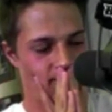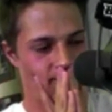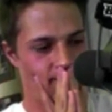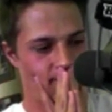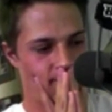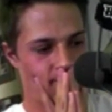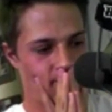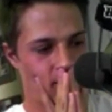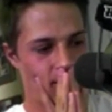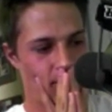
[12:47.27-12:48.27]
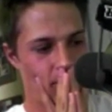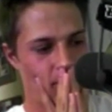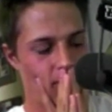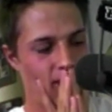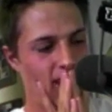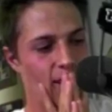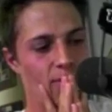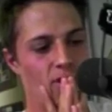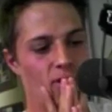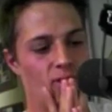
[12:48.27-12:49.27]
Yeah. Commercial
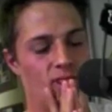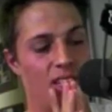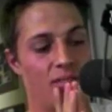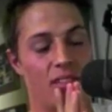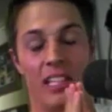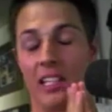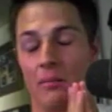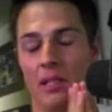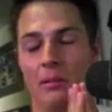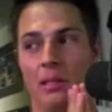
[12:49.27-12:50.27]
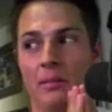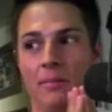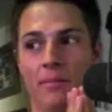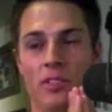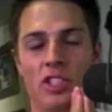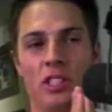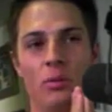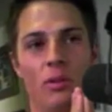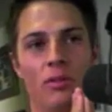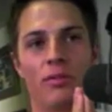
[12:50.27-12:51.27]
club tunes, David Guetta maybe. Yeah,
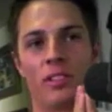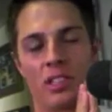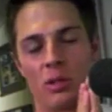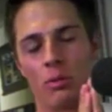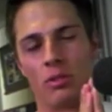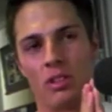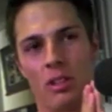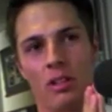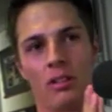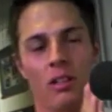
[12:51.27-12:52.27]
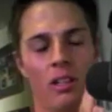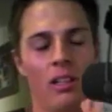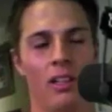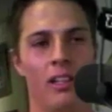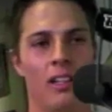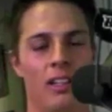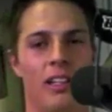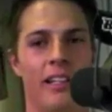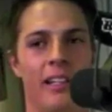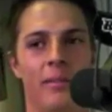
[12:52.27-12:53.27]
David Ooh. Guetta. David Guetta is pretty good.
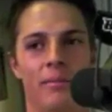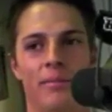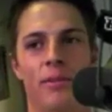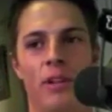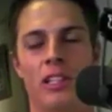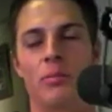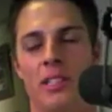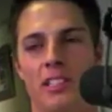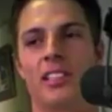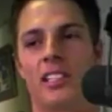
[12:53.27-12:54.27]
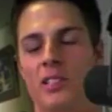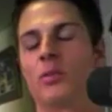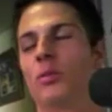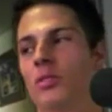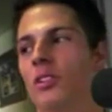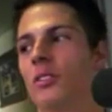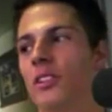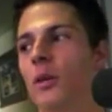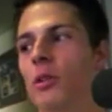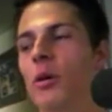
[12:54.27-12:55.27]
Yes. Um, Falling to pieces. That's yeah. a good song.
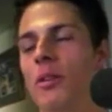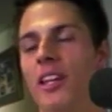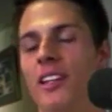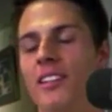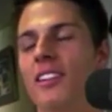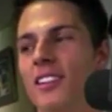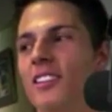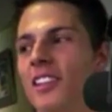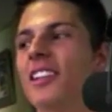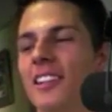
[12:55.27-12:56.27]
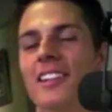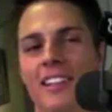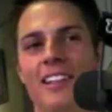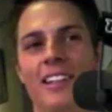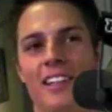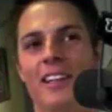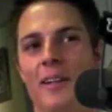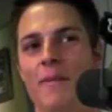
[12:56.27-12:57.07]
Yeah, we'll go with that. Okay, cool.